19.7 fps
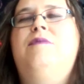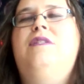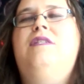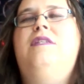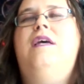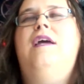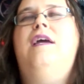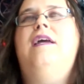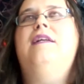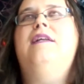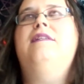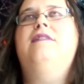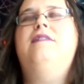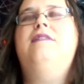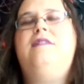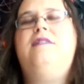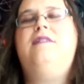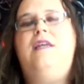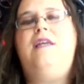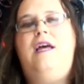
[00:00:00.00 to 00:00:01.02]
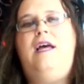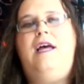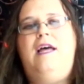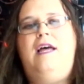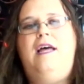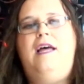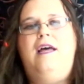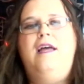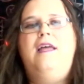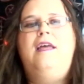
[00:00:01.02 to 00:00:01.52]
science
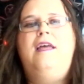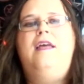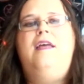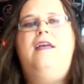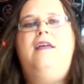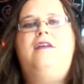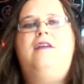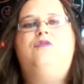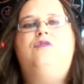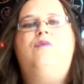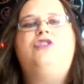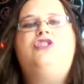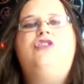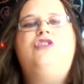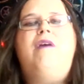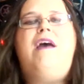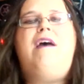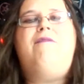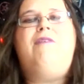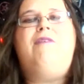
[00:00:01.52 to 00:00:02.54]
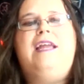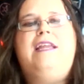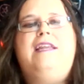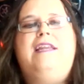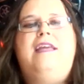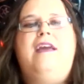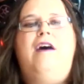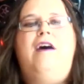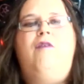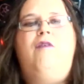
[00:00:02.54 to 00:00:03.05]
because uh, once you have an
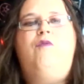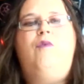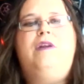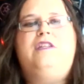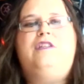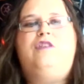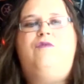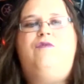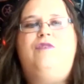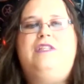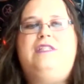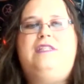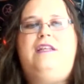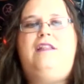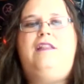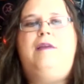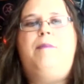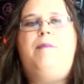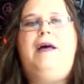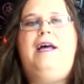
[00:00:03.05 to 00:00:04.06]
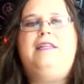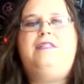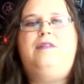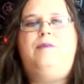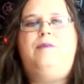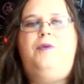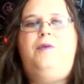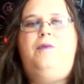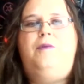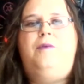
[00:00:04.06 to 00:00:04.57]
idea of what is physically
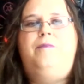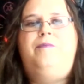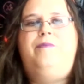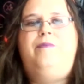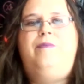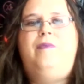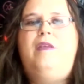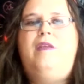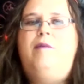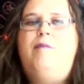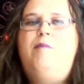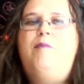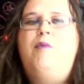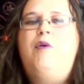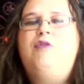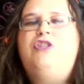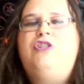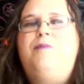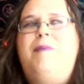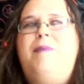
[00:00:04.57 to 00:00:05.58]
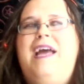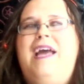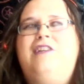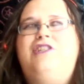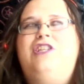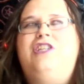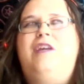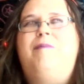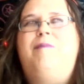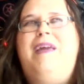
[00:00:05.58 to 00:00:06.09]
possible most
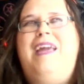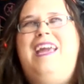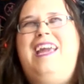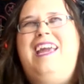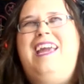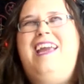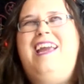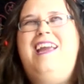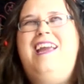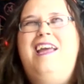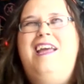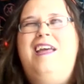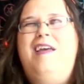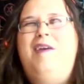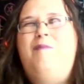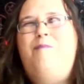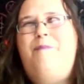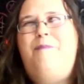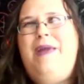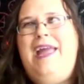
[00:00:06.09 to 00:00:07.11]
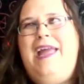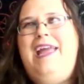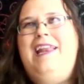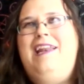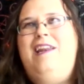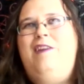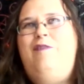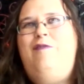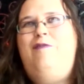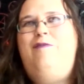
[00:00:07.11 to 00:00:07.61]
magic may
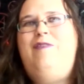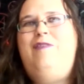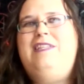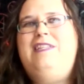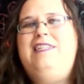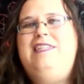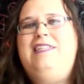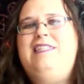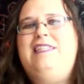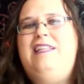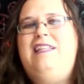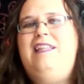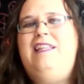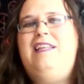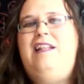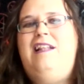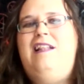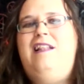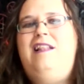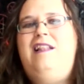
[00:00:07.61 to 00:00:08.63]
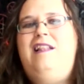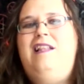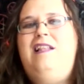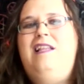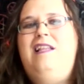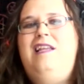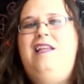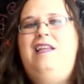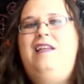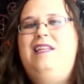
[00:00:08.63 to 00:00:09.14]
bend physics a little
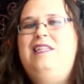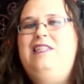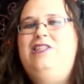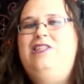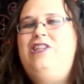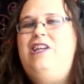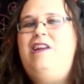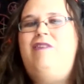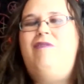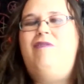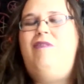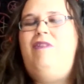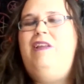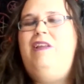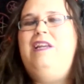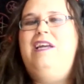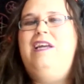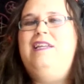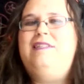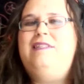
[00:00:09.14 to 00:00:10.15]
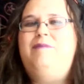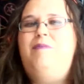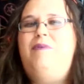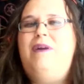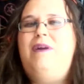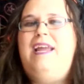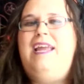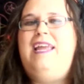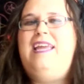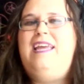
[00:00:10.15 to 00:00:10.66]
it generally doesn't
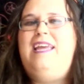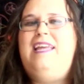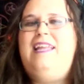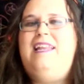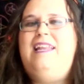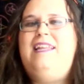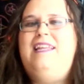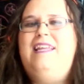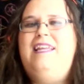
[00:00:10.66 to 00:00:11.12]
break it